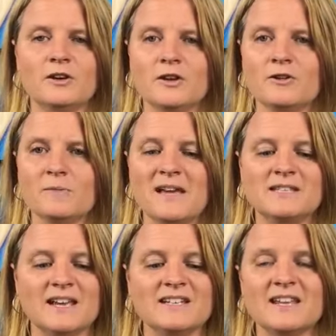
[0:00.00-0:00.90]
you know, they're
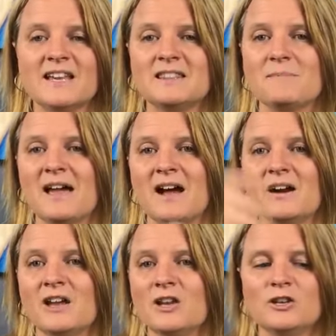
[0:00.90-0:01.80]
amazing. And to get them
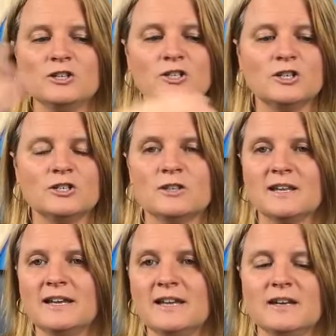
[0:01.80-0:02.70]
out, you just use the
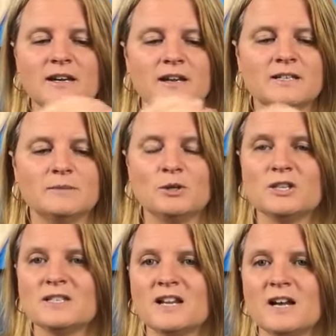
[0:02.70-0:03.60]
lid,
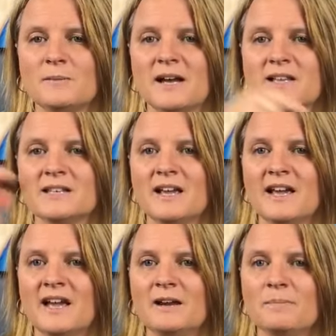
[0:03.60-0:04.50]
push it sideways,
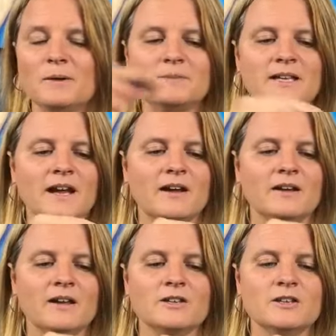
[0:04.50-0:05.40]
and it pops
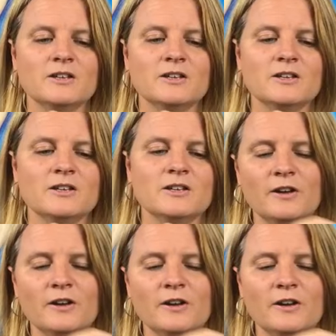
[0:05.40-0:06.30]
out. So, you know,
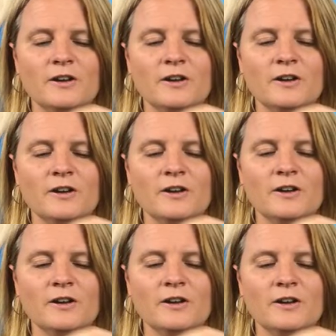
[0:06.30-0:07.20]
in, out, you can
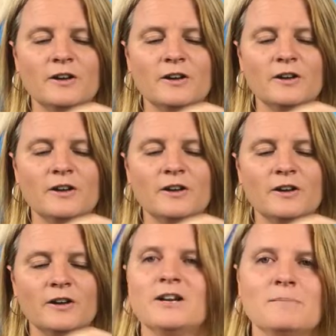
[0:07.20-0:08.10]
swap it.
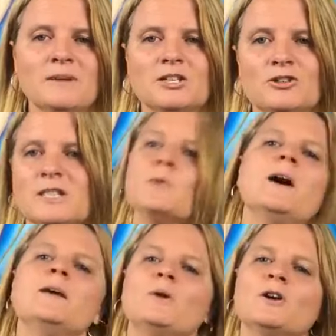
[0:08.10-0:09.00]
I had it on my Stress
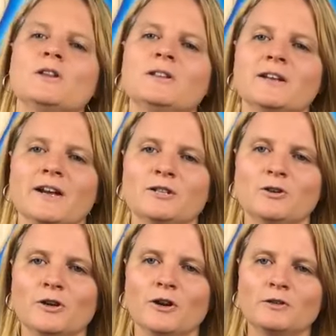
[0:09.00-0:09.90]
Away bottle and I
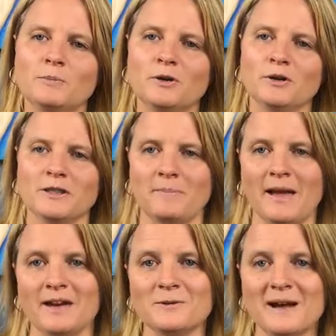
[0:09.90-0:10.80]
took it off to put it on the
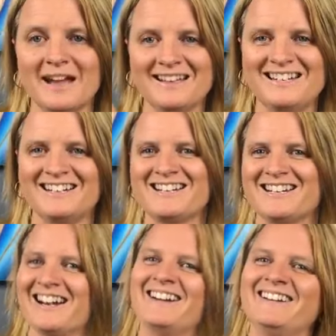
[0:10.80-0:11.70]
Panaway to
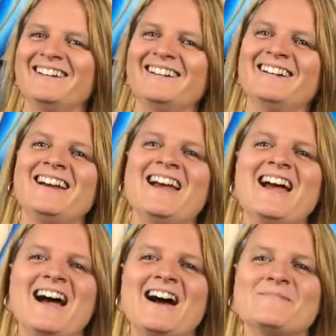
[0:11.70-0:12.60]
show you.
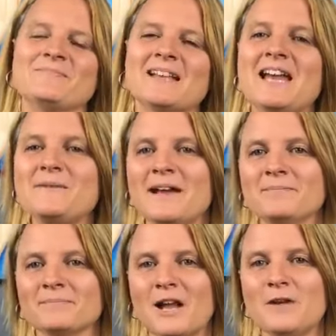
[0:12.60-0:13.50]
Anyway,
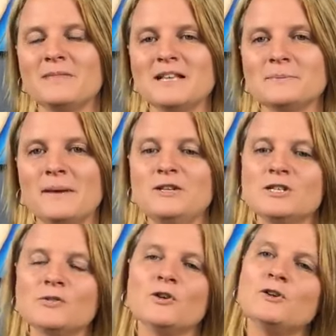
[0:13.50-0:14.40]
hope that's been
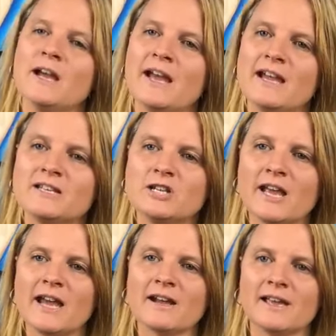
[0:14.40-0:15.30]
useful.
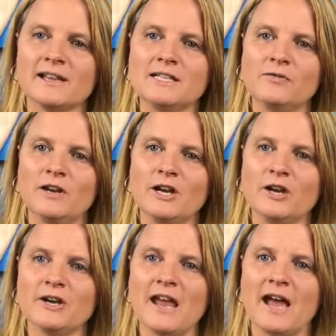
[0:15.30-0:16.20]
Check out Kelly's
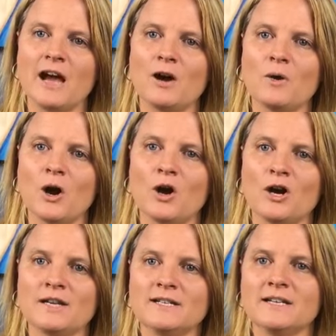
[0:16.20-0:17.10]
video now
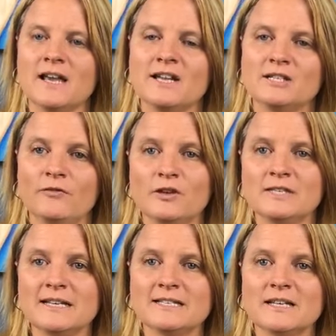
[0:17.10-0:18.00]
on
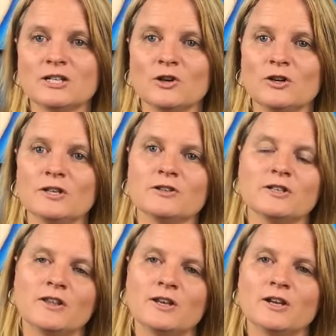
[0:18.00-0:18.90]
diffusing essential
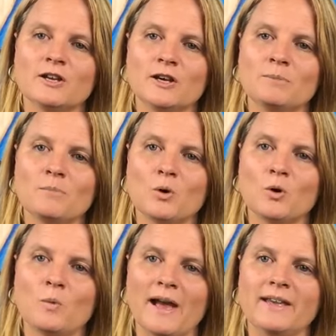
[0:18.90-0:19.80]
oils so that you can learn
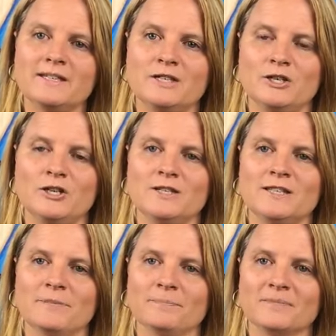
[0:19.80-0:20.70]
more ways to use
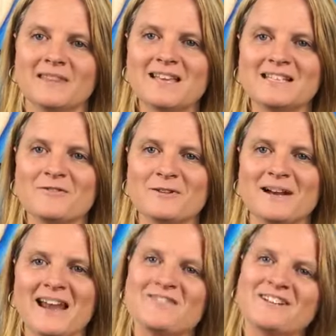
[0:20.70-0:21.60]
them. Thanks
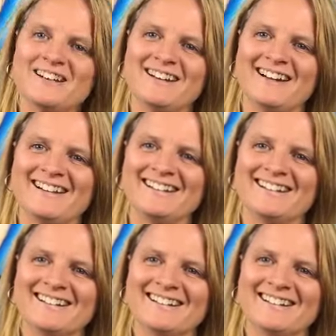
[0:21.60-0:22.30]
everyone. Have a good night.